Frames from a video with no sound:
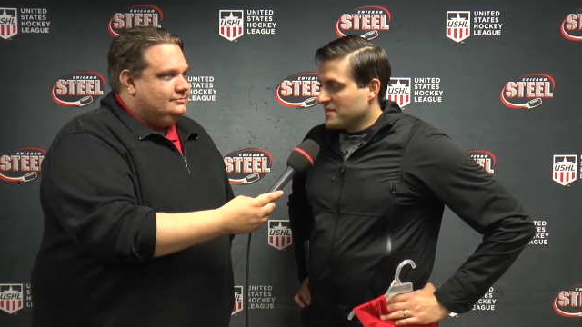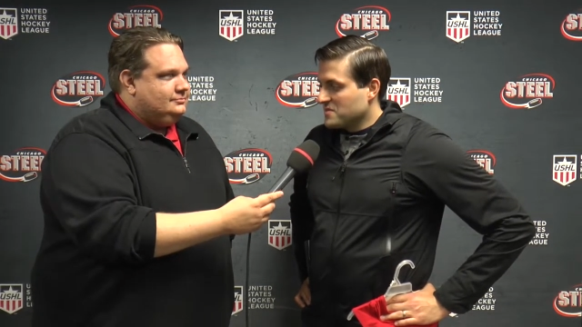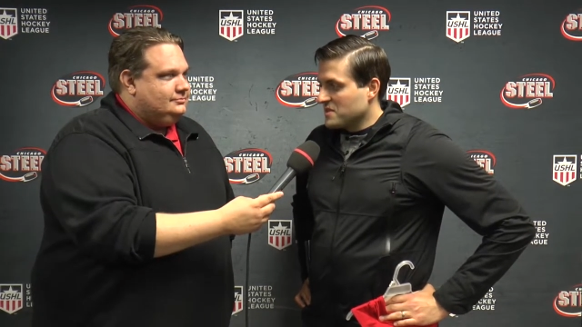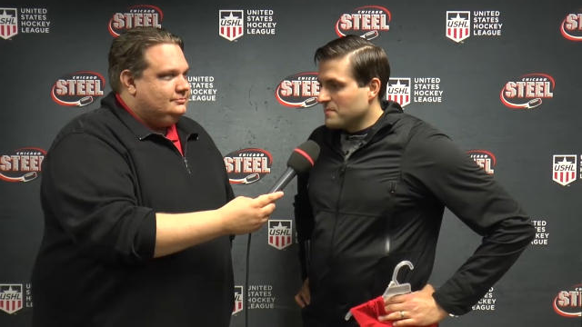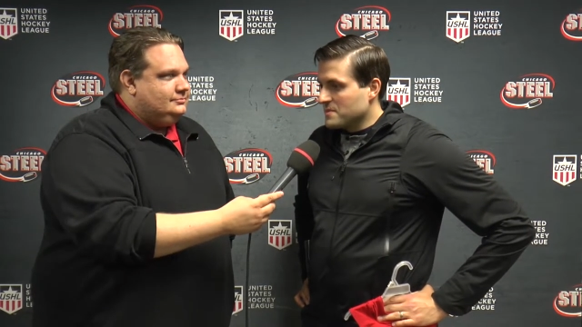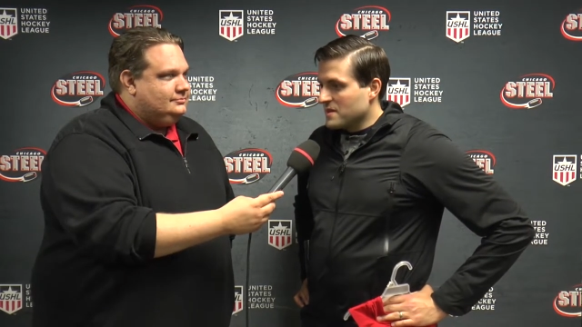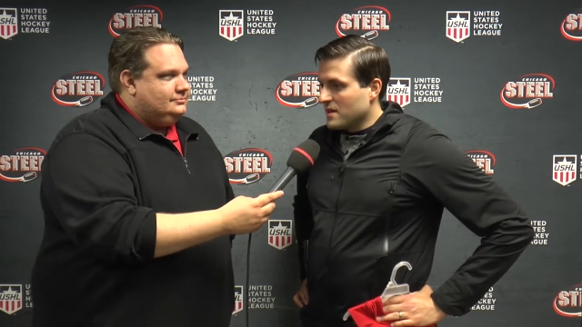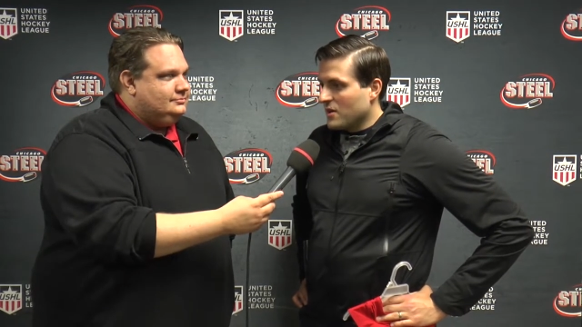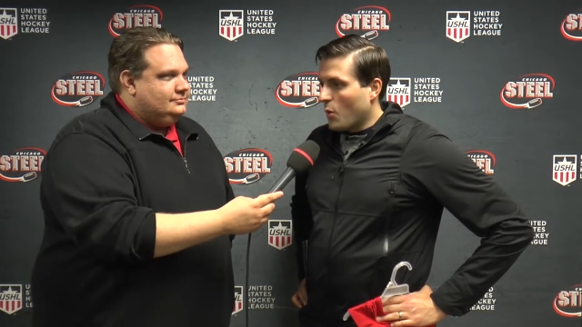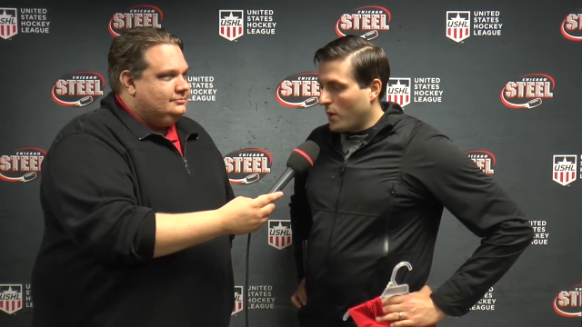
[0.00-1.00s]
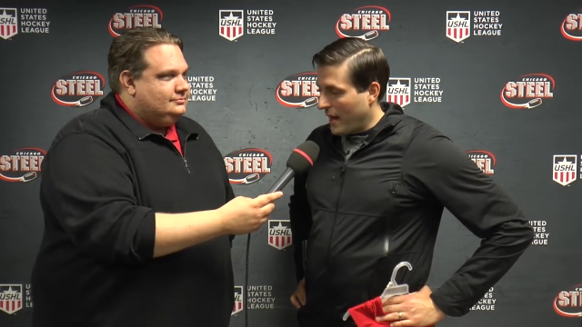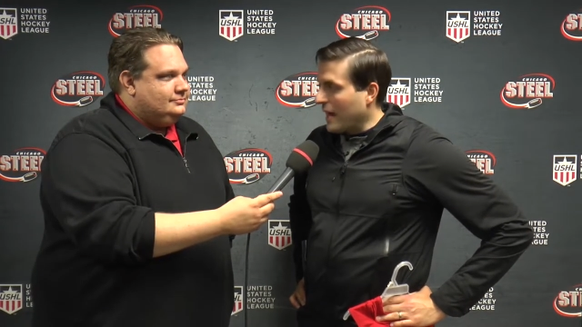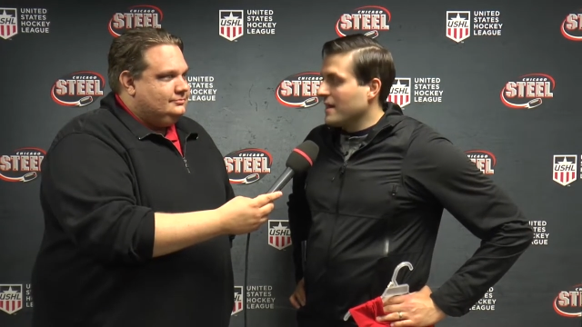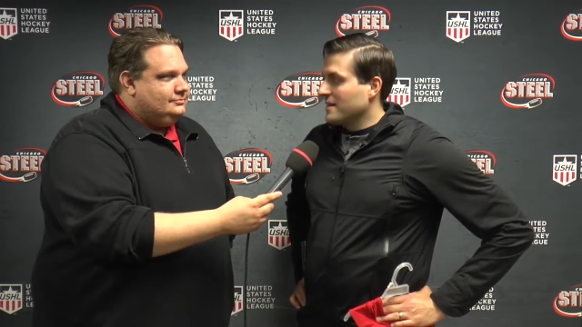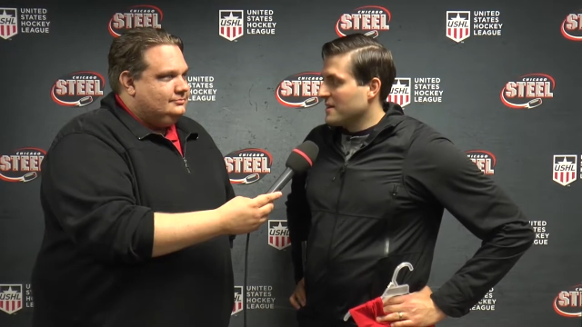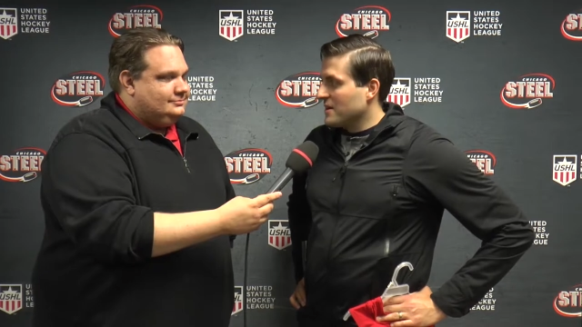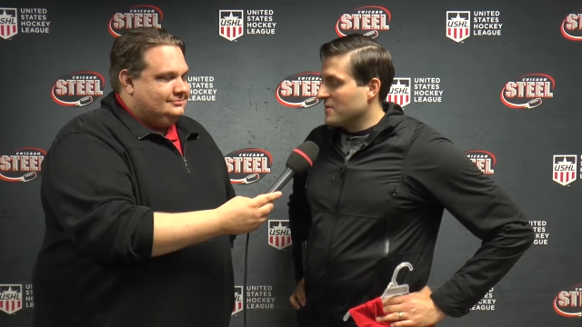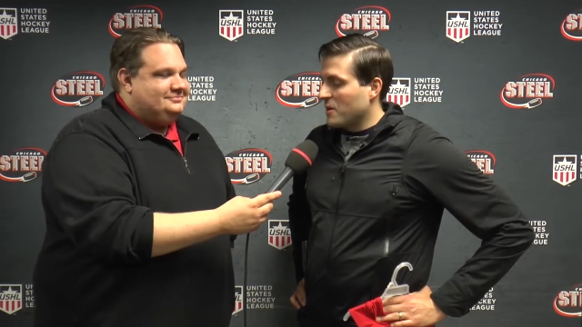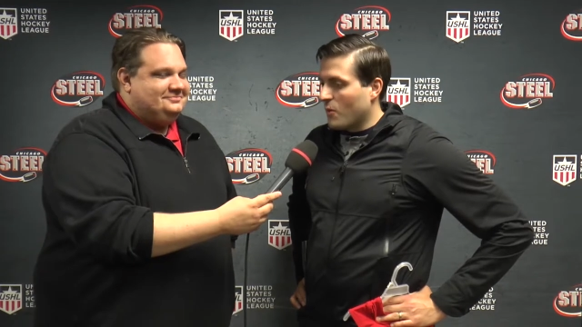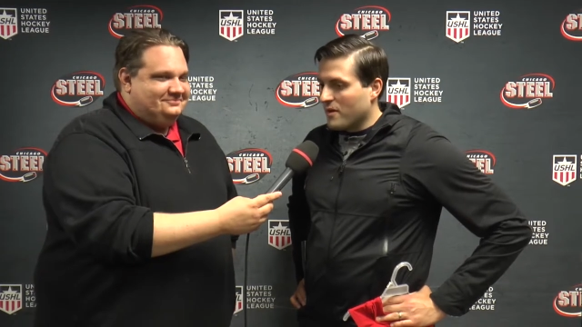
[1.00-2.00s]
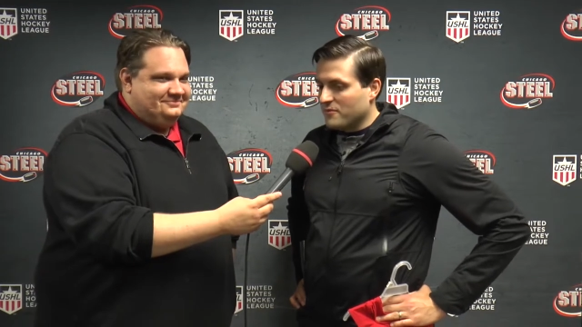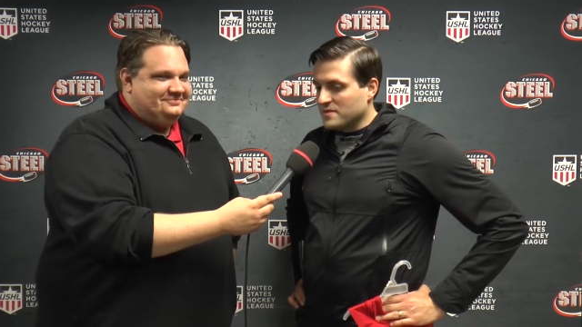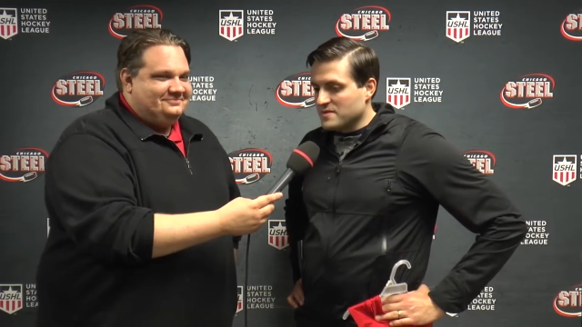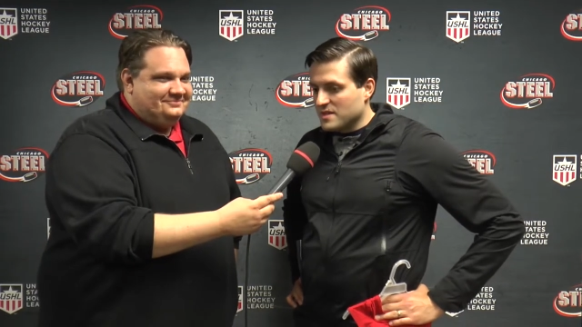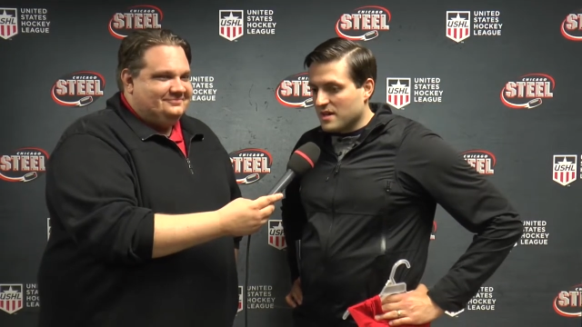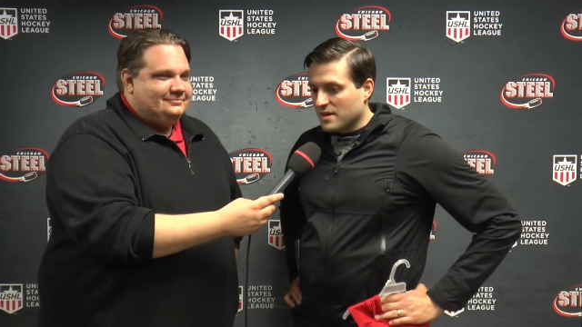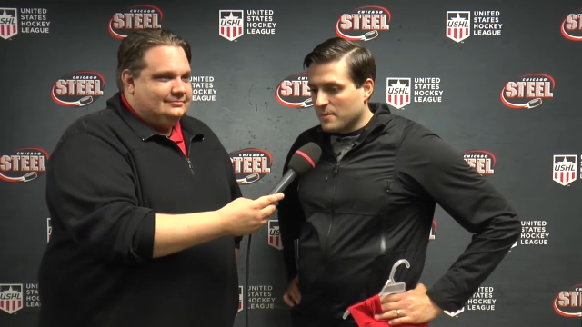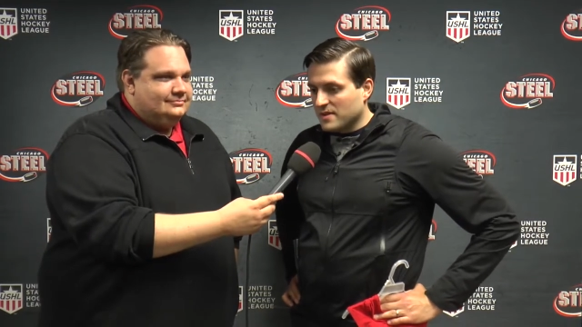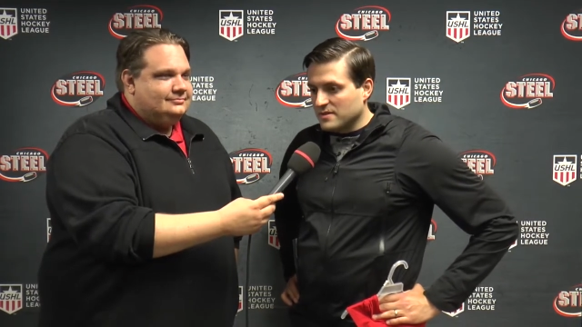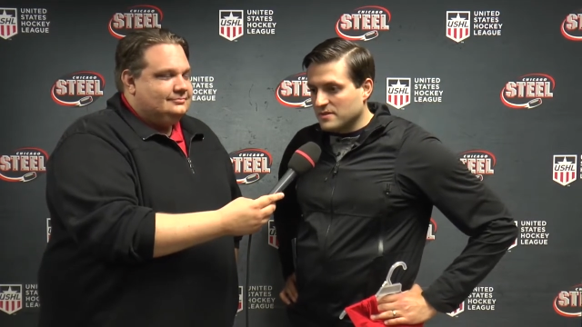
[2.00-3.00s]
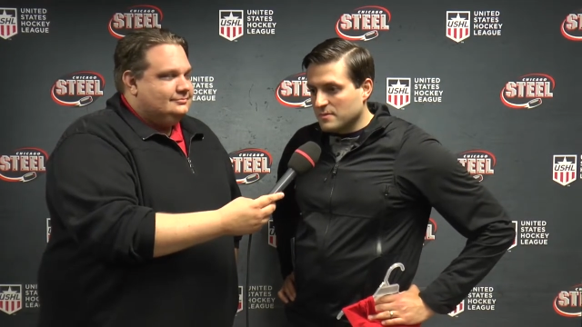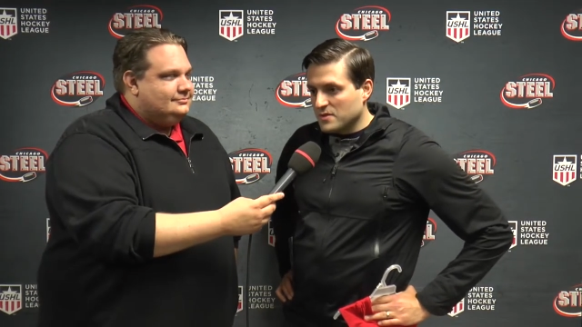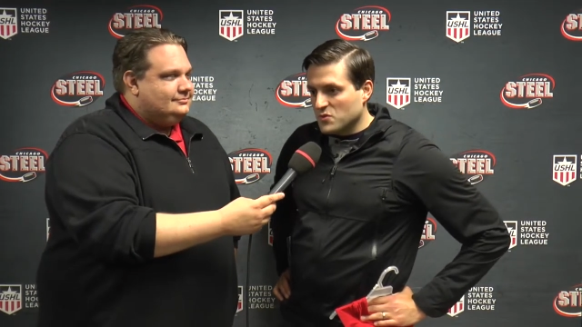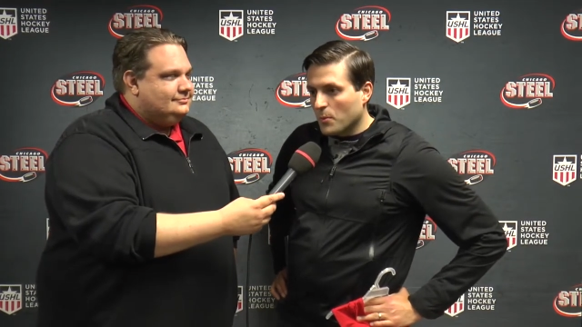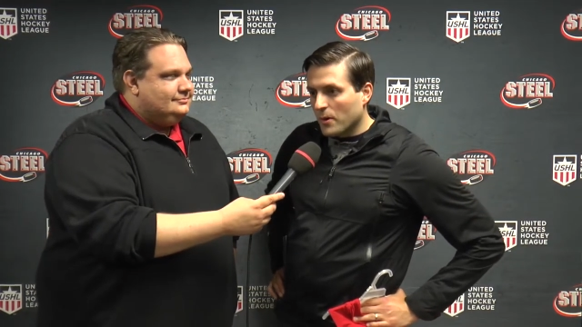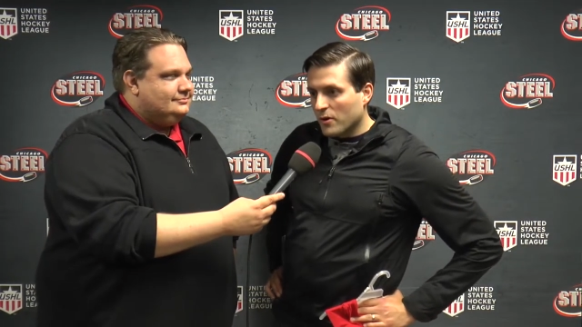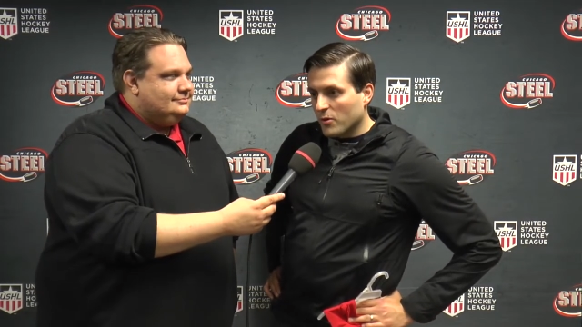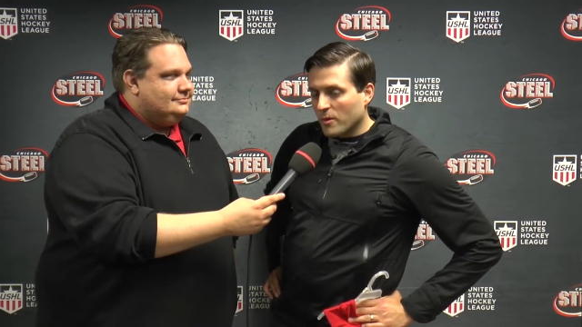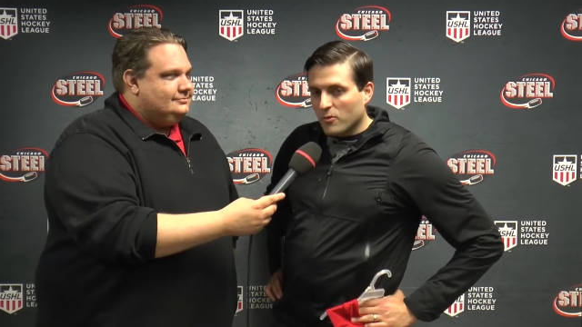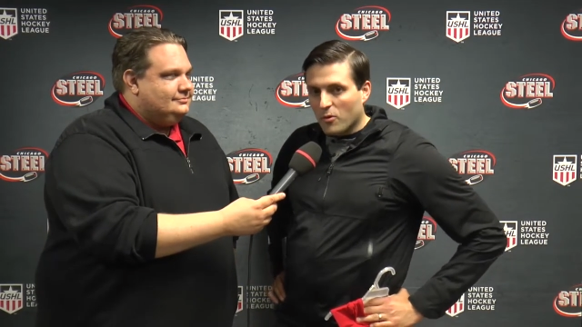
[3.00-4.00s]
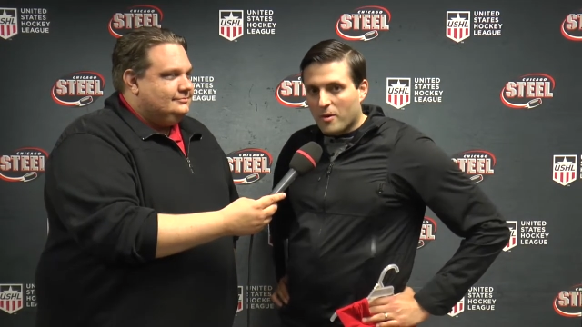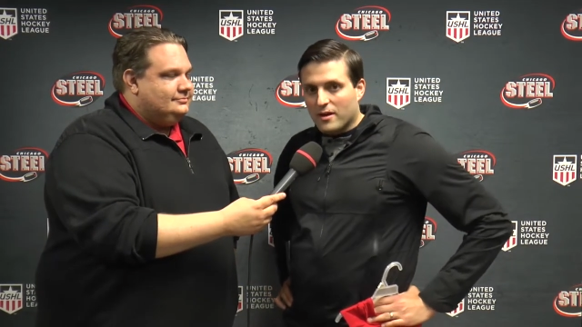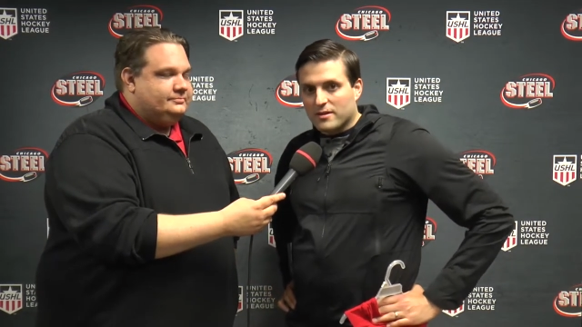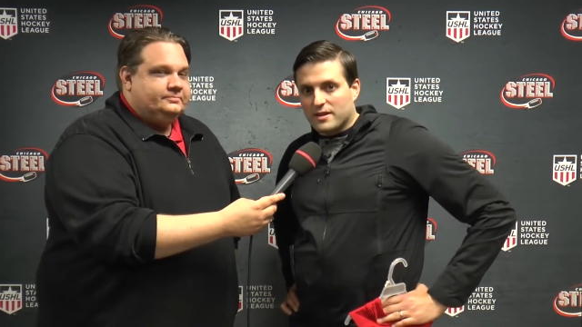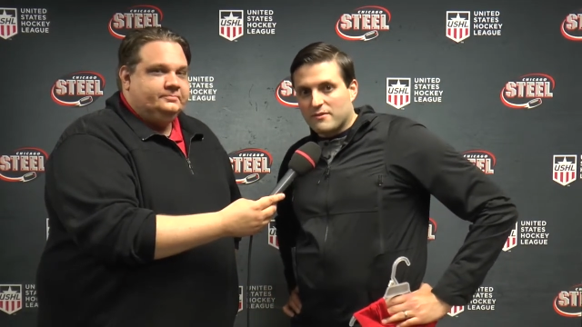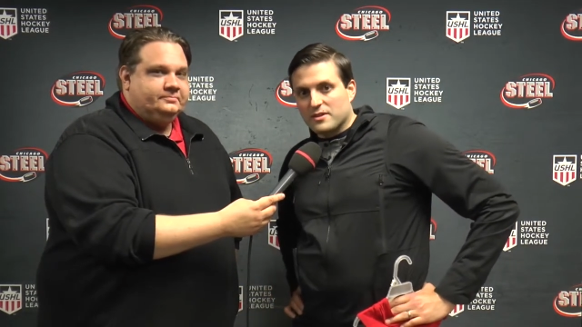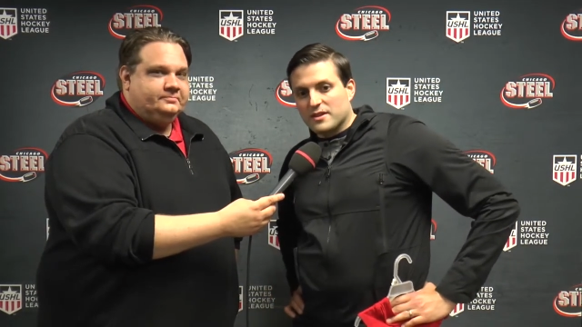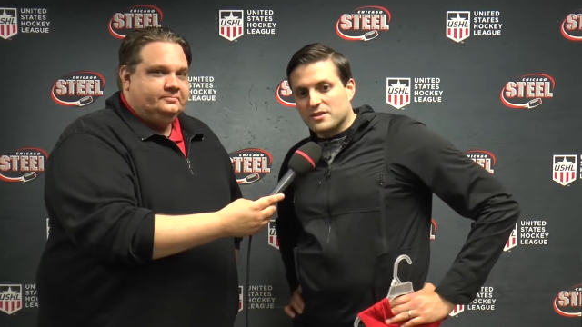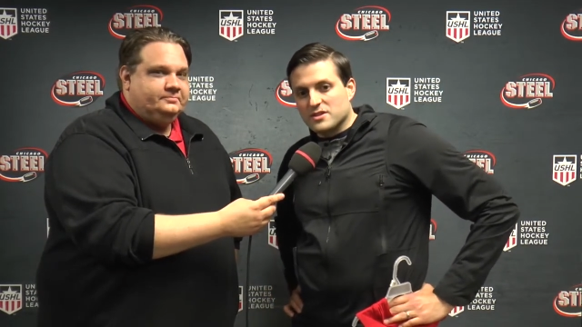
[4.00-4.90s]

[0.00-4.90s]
Speaker 1: Sleep's uh, okay. Uh, my wife is uh, my my superhero, my role model, and everything.